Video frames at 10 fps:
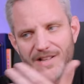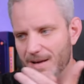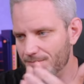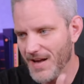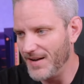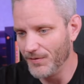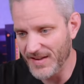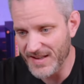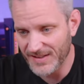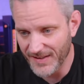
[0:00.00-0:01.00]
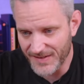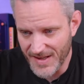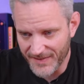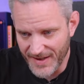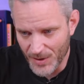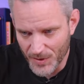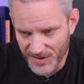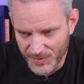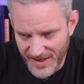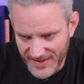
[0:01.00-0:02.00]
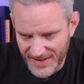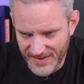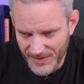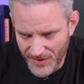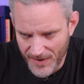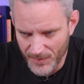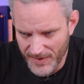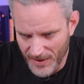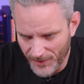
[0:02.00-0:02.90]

I don't think he listed that as Gatorworks, but I can identify it from here.